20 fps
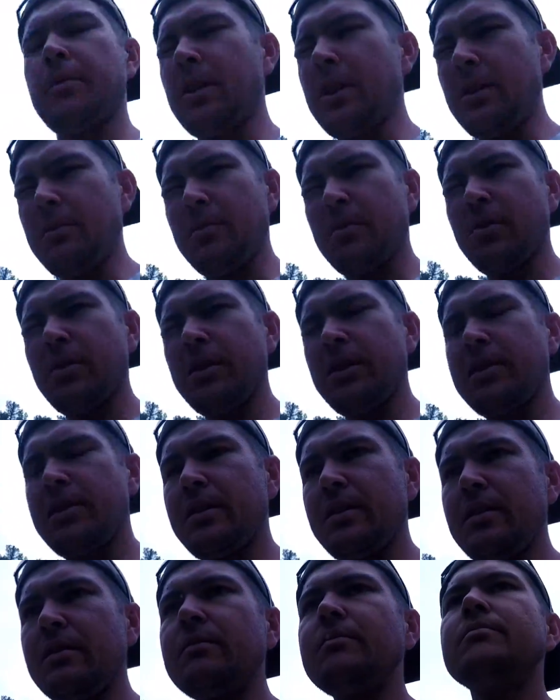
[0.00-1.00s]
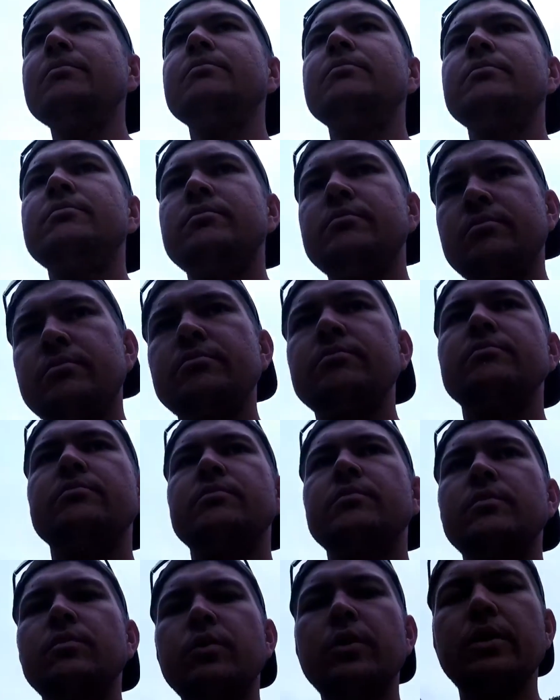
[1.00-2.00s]
keep cleaning up.
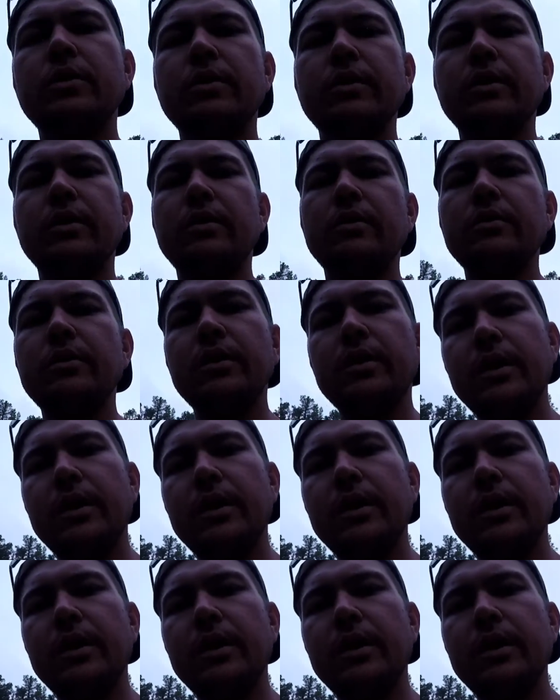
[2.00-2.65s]
We're gonna get on to the